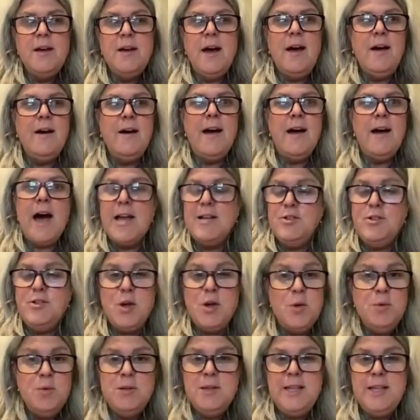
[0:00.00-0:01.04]
I
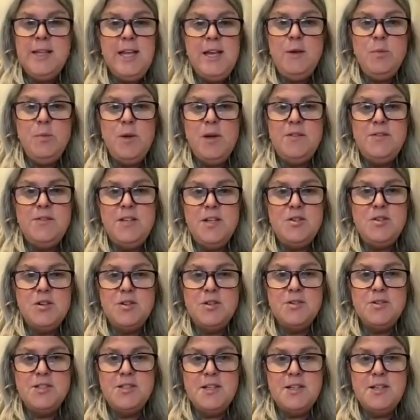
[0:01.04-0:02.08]
don't lead with
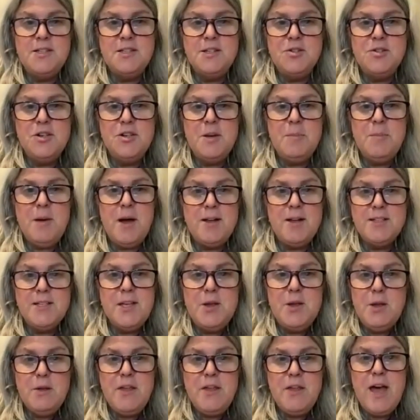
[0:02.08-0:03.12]
digital citizenship. I'll
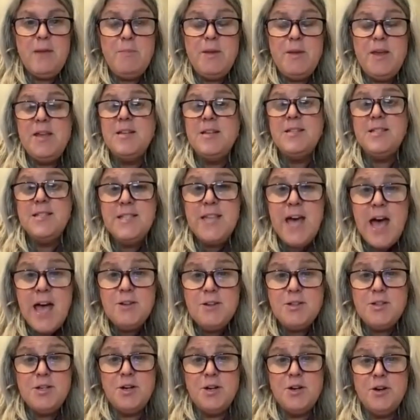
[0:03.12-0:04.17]
tell you that because
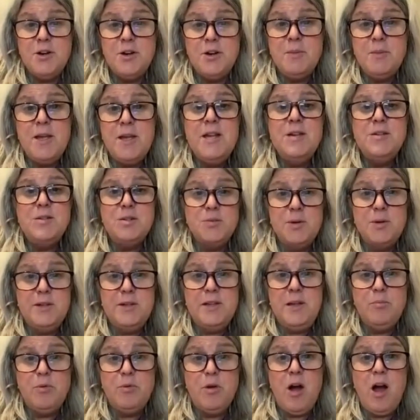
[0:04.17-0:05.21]
that term is
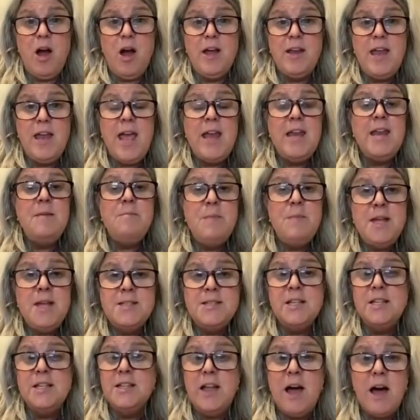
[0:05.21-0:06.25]
really broad and it
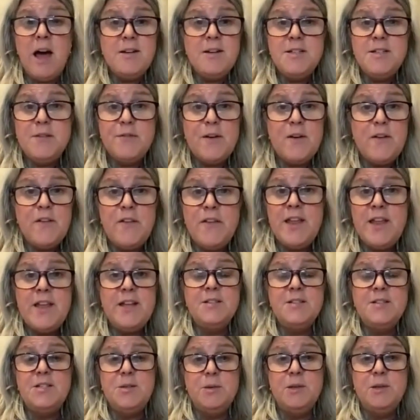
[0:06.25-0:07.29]
means a lot of different
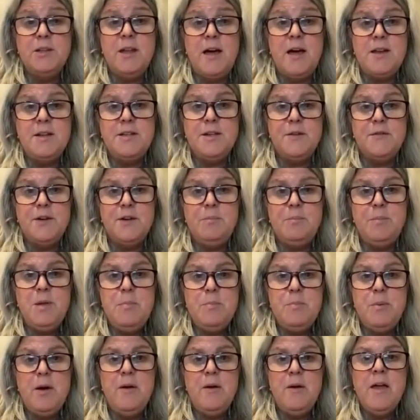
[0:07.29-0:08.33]
things to a lot of different
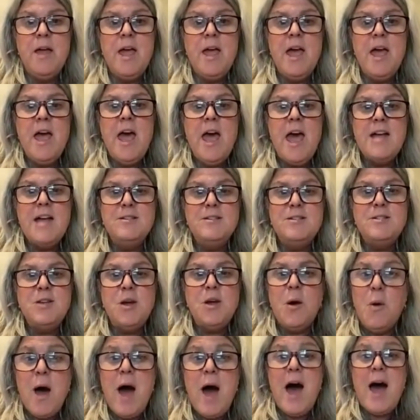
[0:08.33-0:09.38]
people. And
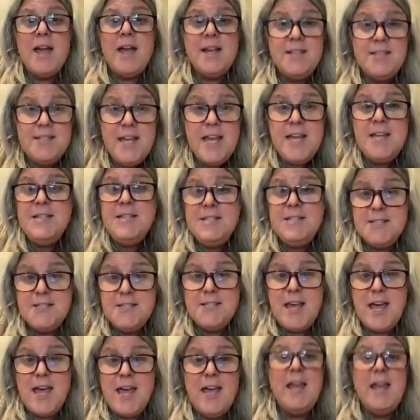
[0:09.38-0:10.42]
so I tend to
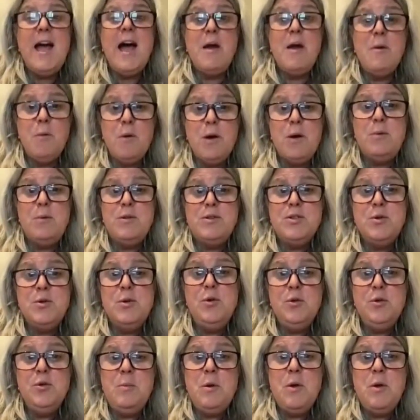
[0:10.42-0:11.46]
say I work with
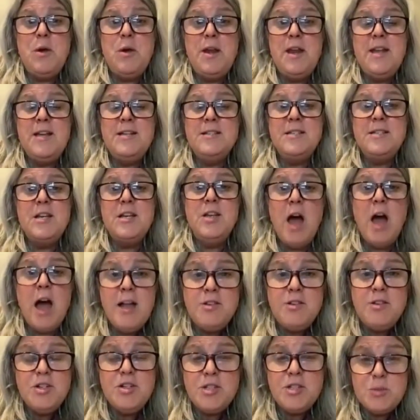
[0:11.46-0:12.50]
school communities,
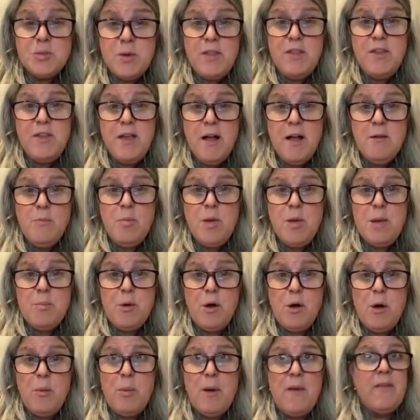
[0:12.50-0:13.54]
not just with young
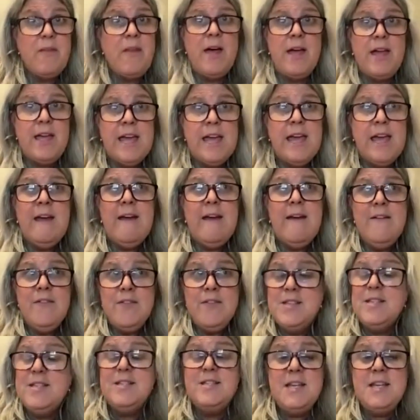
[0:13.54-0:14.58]
people, but like
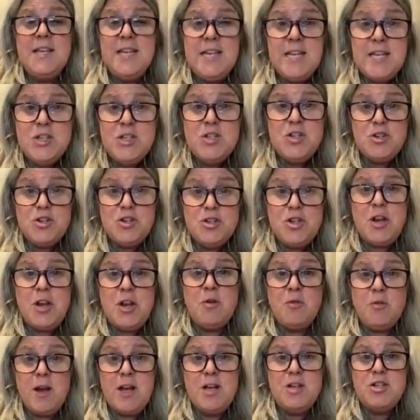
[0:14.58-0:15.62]
this is an
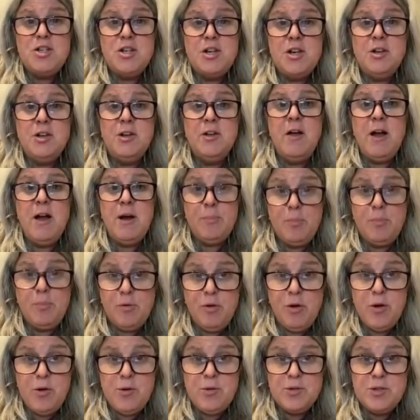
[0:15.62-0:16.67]
intergenerational
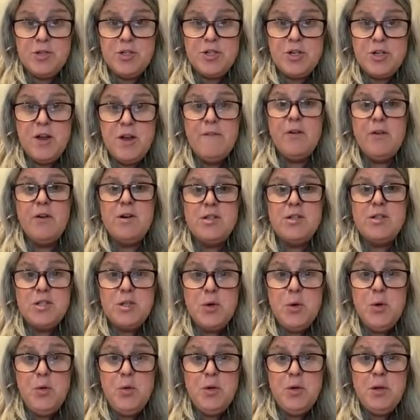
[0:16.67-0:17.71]
approach for a
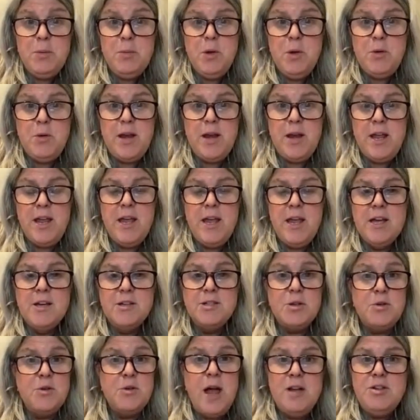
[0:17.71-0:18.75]
school community.
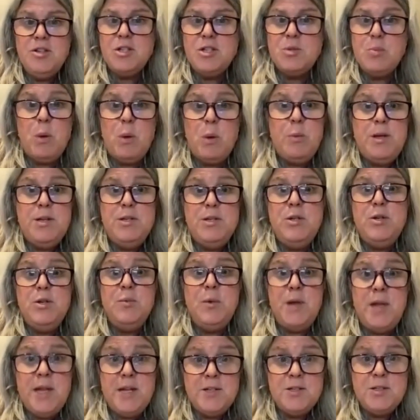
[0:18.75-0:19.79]
So, not just what we
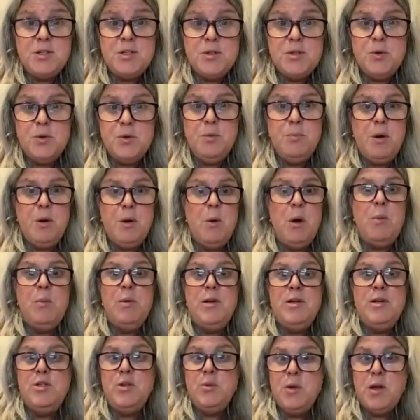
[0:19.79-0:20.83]
do in school, but what
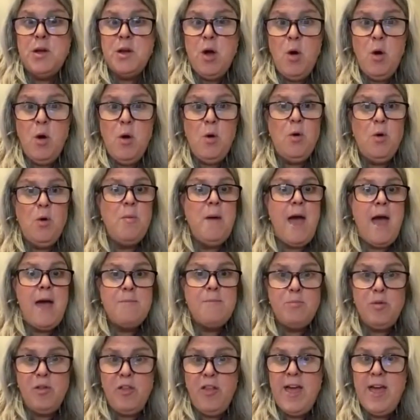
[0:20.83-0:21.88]
we do at home, at
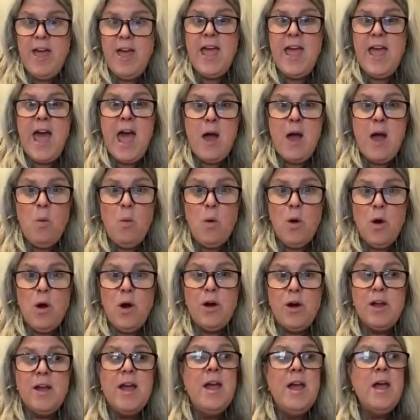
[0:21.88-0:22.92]
play, at
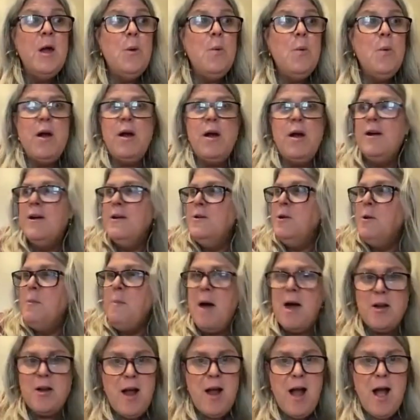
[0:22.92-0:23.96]
work, where no
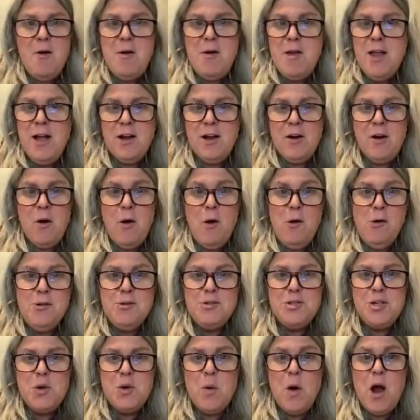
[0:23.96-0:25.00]
matter how young or
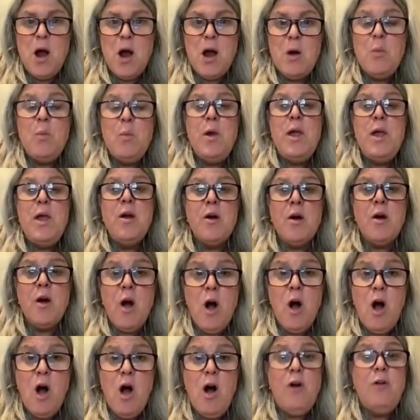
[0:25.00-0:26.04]
old you are, we are
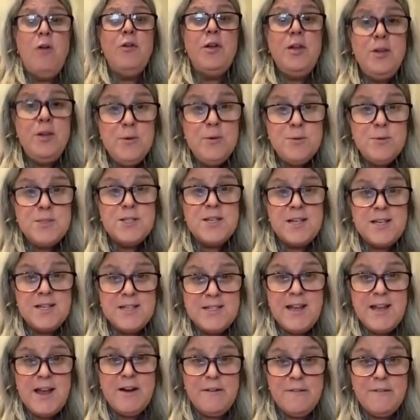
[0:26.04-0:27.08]
all using
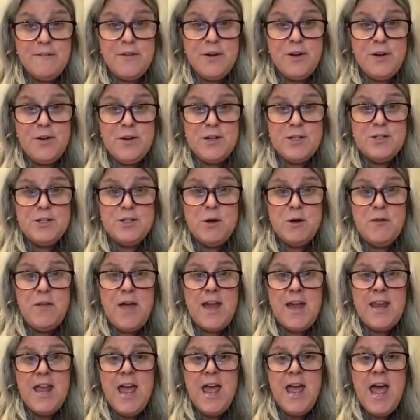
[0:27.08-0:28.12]
tech for good. So,
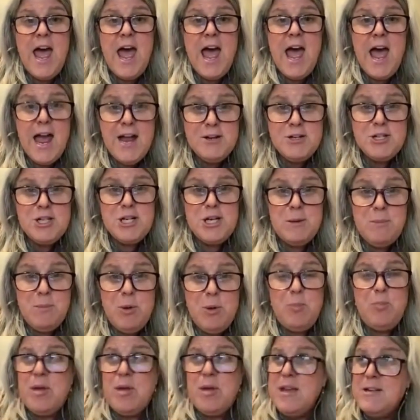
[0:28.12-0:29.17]
that
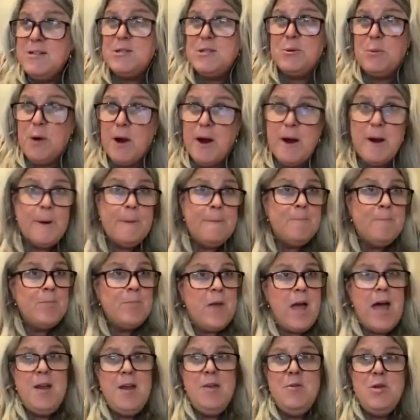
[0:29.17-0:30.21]
actionable piece where
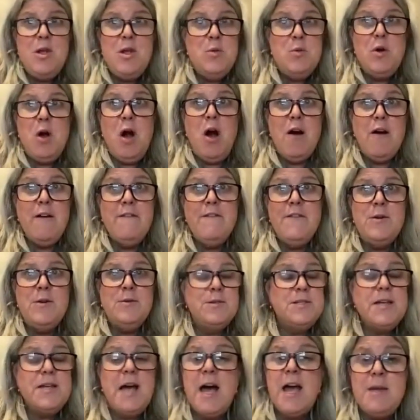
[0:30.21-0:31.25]
I don't know, you carve
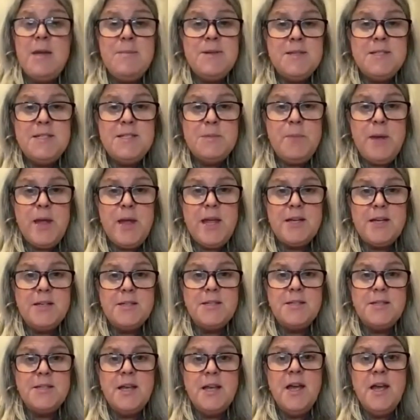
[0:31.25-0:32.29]
out time and
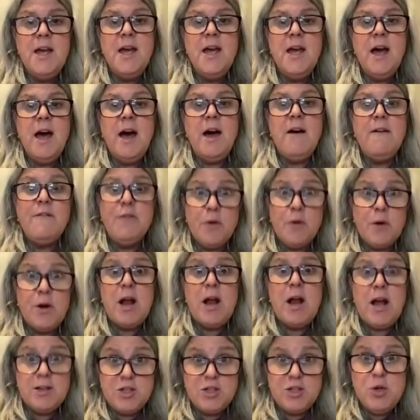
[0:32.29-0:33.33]
space for
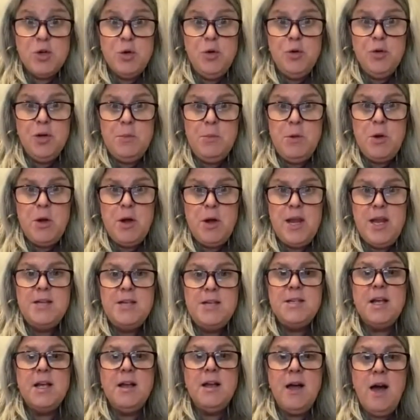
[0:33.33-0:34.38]
a school community
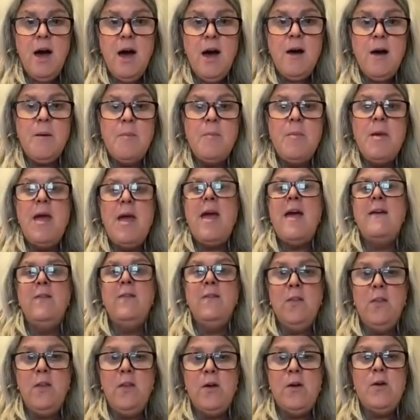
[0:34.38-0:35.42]
to come
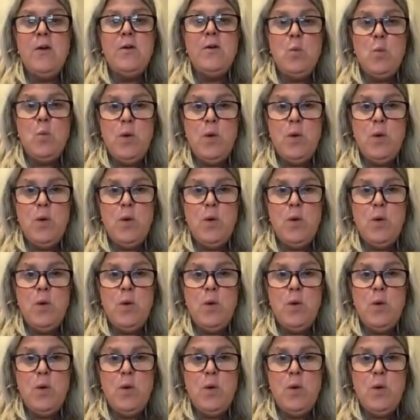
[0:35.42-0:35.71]
and learn